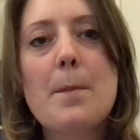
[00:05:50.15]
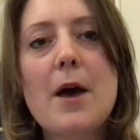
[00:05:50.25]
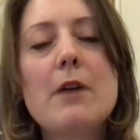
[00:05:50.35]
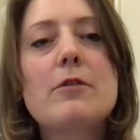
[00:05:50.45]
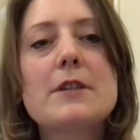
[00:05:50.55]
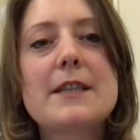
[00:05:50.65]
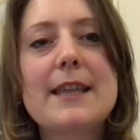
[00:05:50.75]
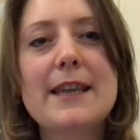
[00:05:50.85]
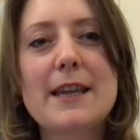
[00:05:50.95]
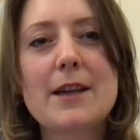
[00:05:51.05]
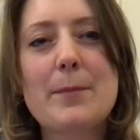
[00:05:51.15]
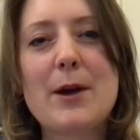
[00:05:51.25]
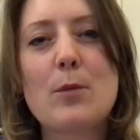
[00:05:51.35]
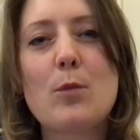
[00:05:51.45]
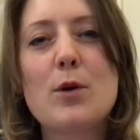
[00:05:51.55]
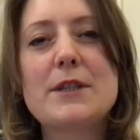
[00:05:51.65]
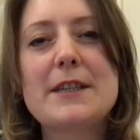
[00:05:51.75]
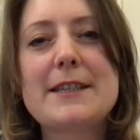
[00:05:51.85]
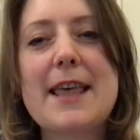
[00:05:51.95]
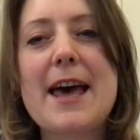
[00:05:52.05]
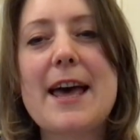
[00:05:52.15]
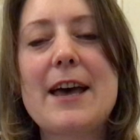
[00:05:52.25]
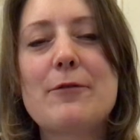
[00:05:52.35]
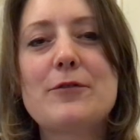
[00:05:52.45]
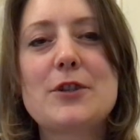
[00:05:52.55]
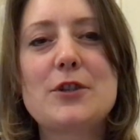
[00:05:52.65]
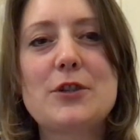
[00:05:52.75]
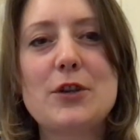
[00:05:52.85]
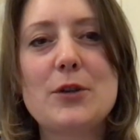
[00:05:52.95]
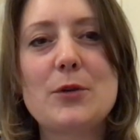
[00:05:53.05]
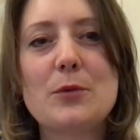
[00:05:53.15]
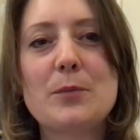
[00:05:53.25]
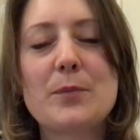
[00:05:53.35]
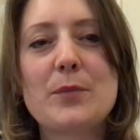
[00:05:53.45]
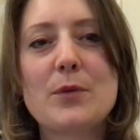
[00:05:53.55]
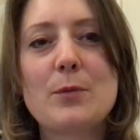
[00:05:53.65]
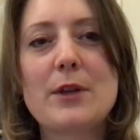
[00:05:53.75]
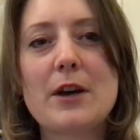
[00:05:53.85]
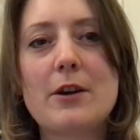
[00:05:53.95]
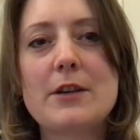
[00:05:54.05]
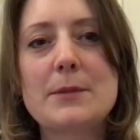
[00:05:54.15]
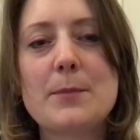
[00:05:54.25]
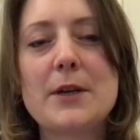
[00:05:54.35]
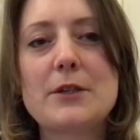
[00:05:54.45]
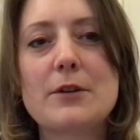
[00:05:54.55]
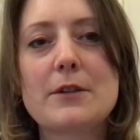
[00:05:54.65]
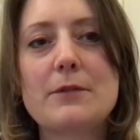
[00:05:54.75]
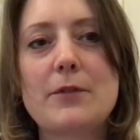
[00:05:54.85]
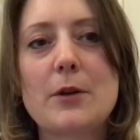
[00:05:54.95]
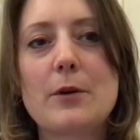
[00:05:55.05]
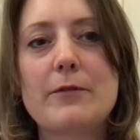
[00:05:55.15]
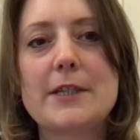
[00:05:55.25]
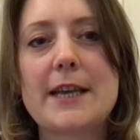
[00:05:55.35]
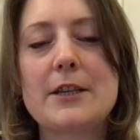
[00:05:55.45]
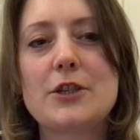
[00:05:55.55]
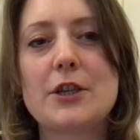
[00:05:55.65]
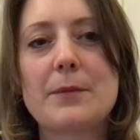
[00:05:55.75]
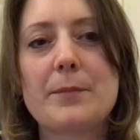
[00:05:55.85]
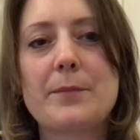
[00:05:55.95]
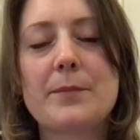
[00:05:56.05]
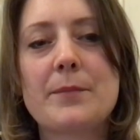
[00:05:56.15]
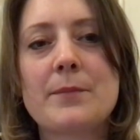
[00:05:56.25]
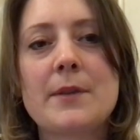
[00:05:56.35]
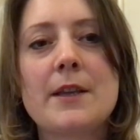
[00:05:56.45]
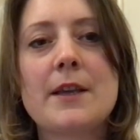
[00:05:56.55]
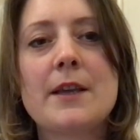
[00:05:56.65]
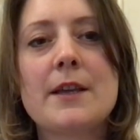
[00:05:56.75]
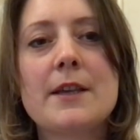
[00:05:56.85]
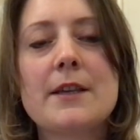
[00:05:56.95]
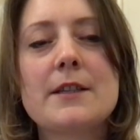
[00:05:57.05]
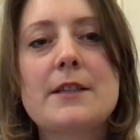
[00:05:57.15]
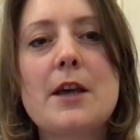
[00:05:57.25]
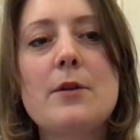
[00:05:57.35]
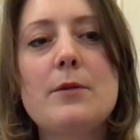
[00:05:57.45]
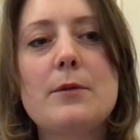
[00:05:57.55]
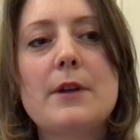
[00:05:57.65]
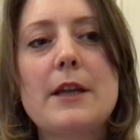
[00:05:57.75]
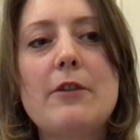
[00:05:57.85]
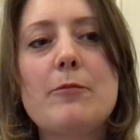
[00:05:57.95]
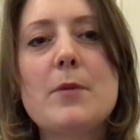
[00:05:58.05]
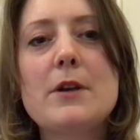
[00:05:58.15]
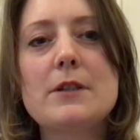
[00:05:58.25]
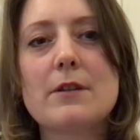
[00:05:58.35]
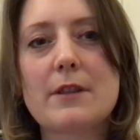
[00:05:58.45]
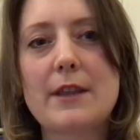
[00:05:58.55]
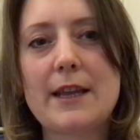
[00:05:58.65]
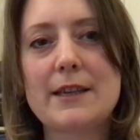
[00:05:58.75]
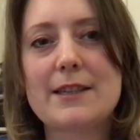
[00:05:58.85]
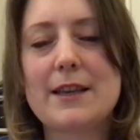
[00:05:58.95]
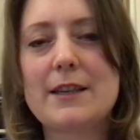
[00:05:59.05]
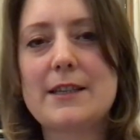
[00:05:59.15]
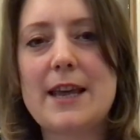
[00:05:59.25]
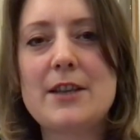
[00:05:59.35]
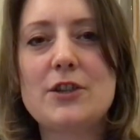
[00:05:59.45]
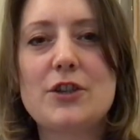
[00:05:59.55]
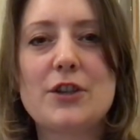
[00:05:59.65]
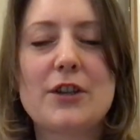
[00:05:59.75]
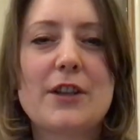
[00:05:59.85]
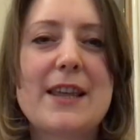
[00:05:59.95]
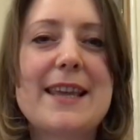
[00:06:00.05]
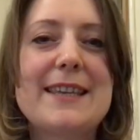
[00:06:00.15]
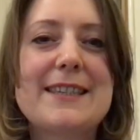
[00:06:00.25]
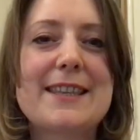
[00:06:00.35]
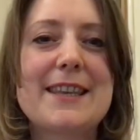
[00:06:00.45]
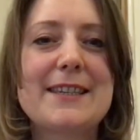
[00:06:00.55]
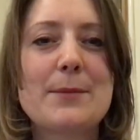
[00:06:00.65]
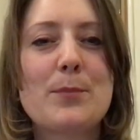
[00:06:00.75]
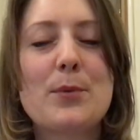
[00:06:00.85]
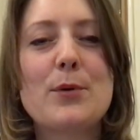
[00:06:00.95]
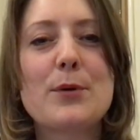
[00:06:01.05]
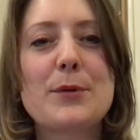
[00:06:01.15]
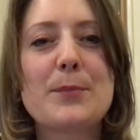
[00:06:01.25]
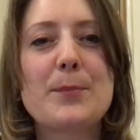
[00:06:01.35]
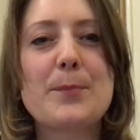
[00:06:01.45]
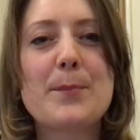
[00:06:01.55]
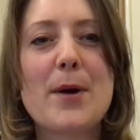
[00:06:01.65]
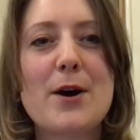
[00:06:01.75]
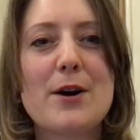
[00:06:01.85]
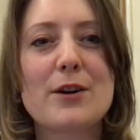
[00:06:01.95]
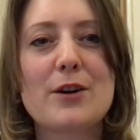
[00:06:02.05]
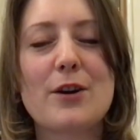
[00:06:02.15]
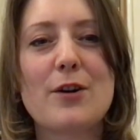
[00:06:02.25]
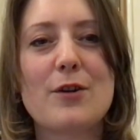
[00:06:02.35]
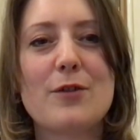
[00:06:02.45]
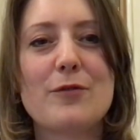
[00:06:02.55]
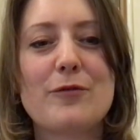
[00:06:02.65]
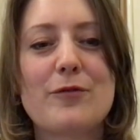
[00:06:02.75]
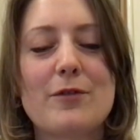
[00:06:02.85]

But I got to thinking about, what does that have to do with Iris Murdoch's view of attention? So if Murdoch thinks that attention is this important mark of